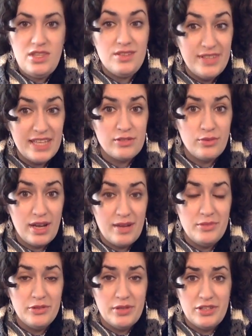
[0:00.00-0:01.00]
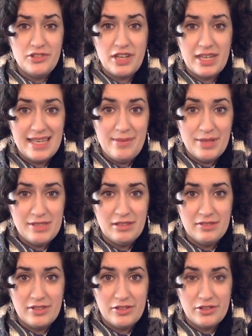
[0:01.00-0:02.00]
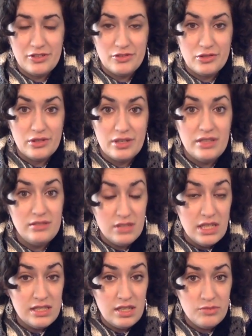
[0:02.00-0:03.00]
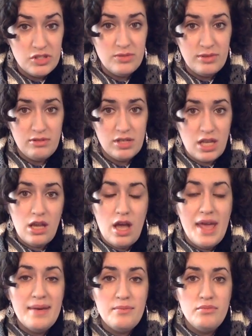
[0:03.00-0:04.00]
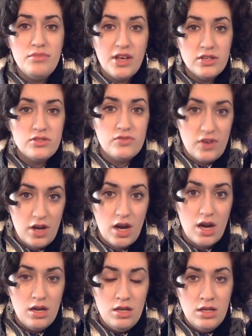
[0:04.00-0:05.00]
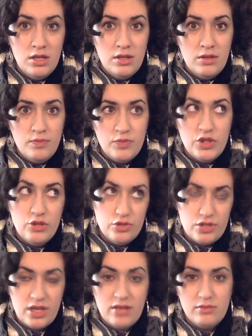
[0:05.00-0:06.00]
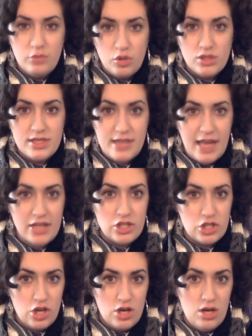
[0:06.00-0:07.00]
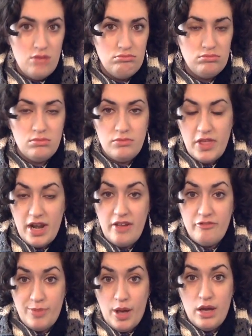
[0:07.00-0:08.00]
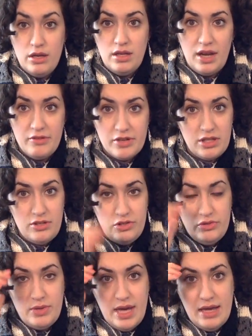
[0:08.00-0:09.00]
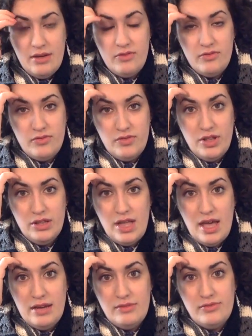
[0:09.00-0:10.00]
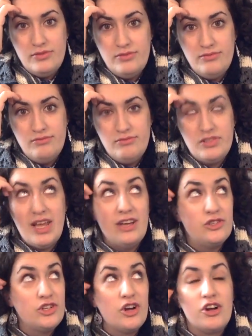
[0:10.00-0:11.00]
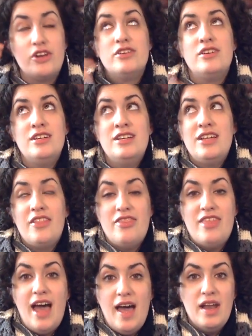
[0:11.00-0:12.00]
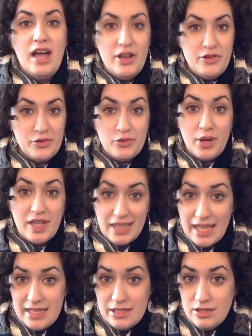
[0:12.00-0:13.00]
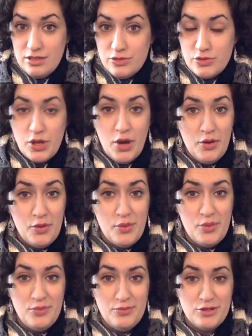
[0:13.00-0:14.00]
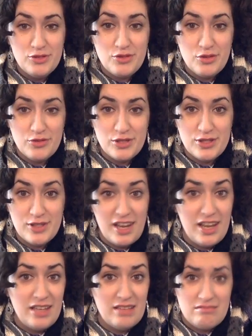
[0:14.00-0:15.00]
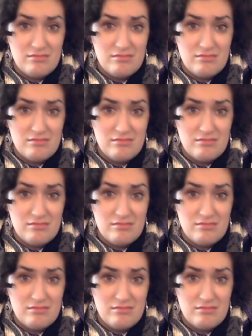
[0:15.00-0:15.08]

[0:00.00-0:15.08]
that's what I'm doing to try to keep myself under control, and it, it seems to be working. I am thus far using more stash yarn than I've bought, and I really do have a lot of stash yarn that I do quite like, so there's no reason that I